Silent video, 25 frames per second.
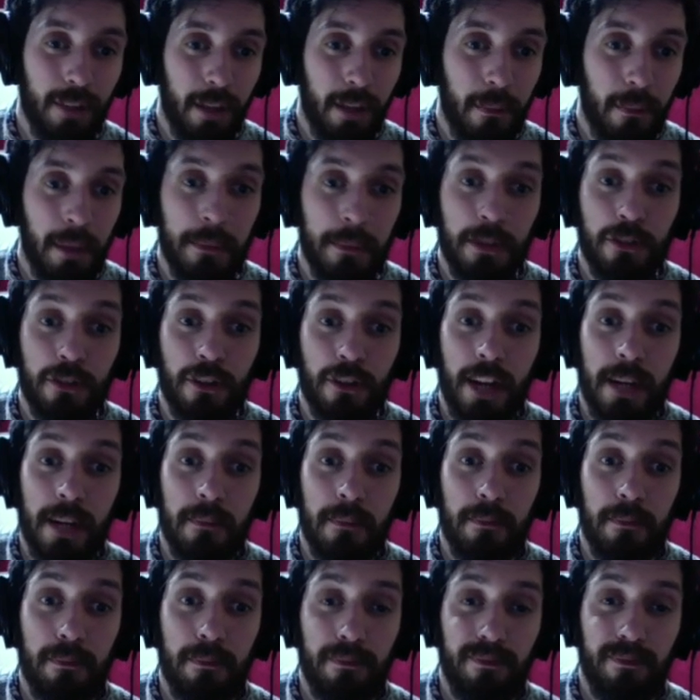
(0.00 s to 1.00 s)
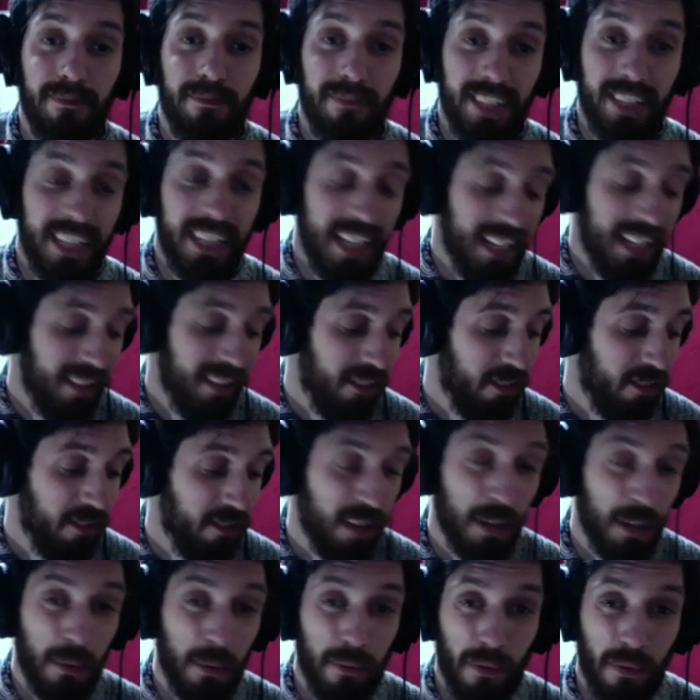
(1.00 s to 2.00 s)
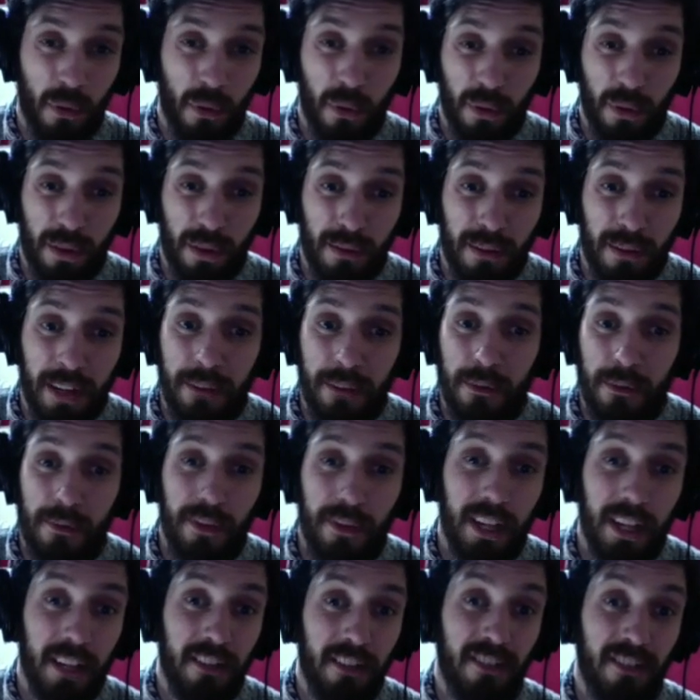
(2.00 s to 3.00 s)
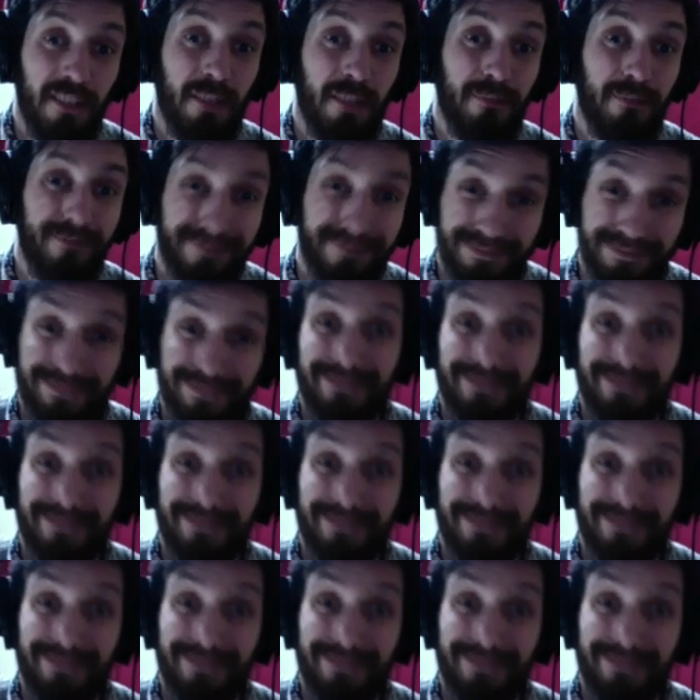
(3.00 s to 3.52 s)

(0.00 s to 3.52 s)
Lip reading: Like maybe try and get the string with all 3 of your fingers and just